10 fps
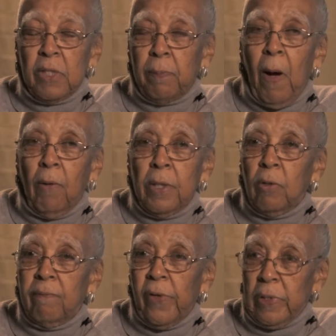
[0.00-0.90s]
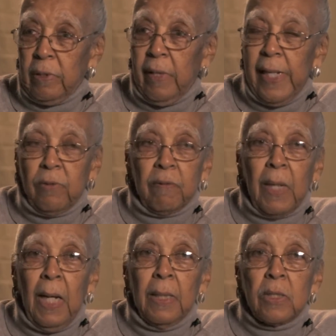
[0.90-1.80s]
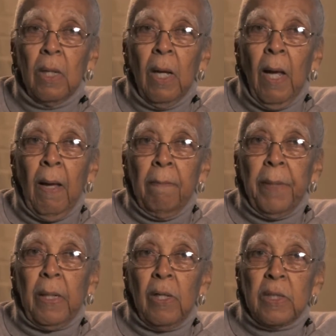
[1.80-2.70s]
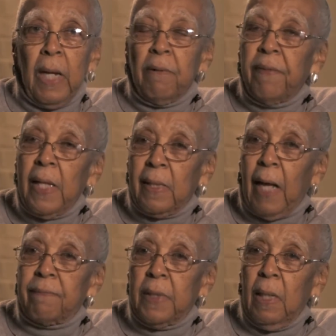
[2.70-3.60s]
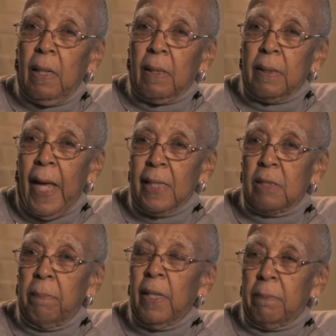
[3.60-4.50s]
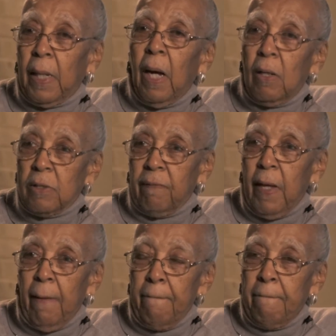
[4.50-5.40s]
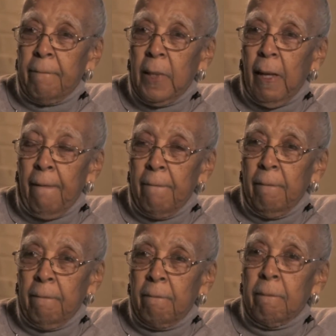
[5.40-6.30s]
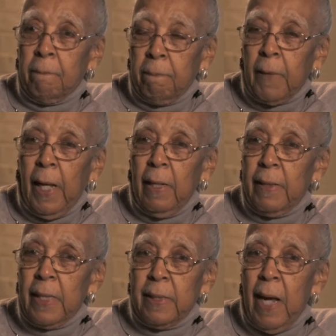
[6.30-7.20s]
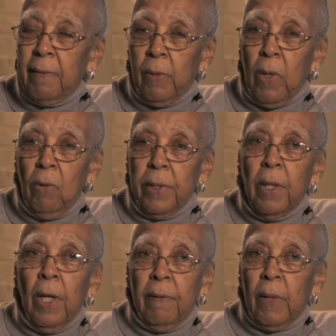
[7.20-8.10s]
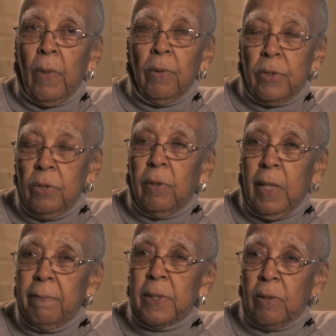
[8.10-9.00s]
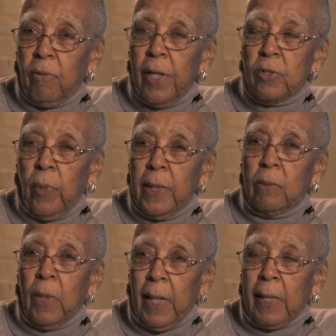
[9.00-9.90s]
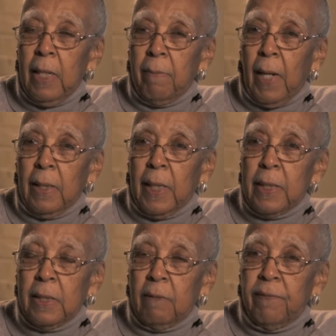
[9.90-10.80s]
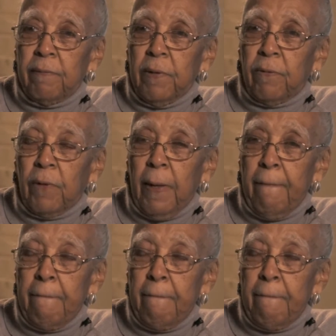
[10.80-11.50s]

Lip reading: Spalding University and Nazareth College, because everything that I've done has been because of them. Yeah. And at that time, there were only 2 chemists that graduated when I came out in 1953.